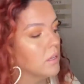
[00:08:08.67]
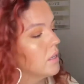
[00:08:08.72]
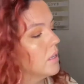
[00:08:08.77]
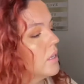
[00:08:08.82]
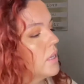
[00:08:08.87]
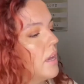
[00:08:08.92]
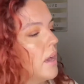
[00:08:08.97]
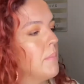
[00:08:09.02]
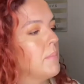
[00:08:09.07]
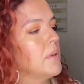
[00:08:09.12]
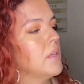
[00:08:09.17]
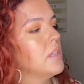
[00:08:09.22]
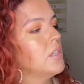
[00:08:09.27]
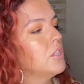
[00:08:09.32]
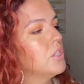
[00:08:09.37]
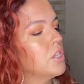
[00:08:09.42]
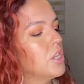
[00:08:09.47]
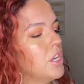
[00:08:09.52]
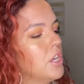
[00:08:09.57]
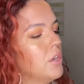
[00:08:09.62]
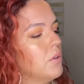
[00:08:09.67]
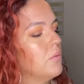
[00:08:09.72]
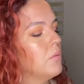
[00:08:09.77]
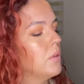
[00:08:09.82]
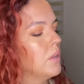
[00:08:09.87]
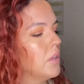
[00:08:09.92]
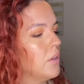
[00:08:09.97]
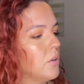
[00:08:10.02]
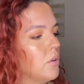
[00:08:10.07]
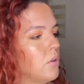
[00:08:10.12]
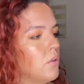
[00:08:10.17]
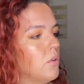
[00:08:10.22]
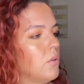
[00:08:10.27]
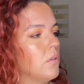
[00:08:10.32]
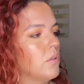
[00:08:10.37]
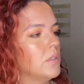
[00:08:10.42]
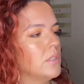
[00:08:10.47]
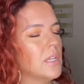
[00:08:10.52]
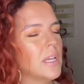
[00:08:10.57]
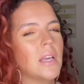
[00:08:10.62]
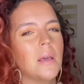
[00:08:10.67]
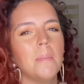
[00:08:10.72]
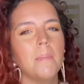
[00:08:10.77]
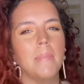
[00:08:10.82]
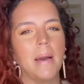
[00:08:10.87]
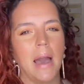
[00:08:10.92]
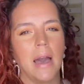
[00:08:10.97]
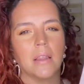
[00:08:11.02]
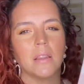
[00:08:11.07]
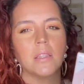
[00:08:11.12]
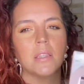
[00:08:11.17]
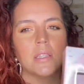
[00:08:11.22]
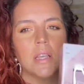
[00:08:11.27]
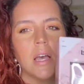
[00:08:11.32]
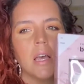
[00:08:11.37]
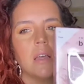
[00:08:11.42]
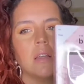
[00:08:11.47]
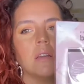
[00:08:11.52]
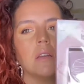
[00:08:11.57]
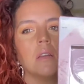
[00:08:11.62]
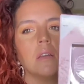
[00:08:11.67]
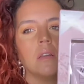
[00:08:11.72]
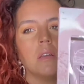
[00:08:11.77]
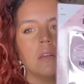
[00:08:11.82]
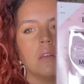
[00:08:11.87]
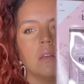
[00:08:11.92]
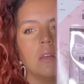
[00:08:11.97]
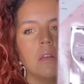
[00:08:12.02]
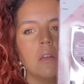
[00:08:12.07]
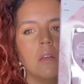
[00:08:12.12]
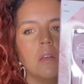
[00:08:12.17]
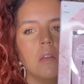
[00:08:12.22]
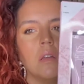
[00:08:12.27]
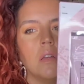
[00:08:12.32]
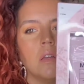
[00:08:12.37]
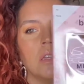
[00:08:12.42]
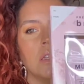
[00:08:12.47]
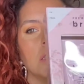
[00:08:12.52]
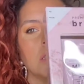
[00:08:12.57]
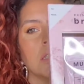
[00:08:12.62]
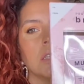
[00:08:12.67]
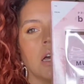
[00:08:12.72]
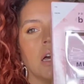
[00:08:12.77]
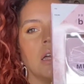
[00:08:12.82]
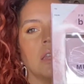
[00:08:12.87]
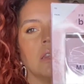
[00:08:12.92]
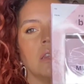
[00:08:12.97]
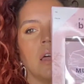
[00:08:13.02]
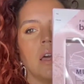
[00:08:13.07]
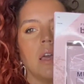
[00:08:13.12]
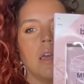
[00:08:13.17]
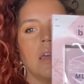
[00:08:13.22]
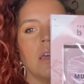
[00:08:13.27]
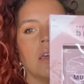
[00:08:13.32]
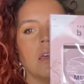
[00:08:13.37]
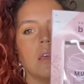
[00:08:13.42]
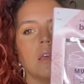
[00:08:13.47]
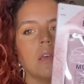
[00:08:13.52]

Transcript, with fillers: got me this cute little, it's like a bath set. It's got like